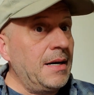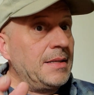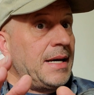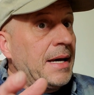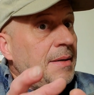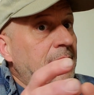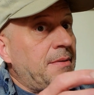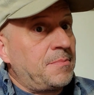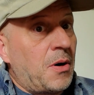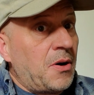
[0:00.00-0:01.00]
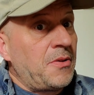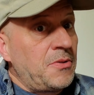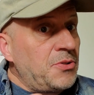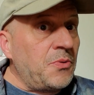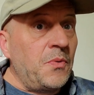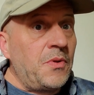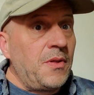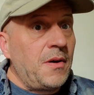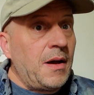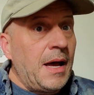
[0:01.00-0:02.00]
take part of the truth
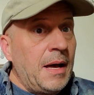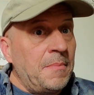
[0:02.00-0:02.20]
and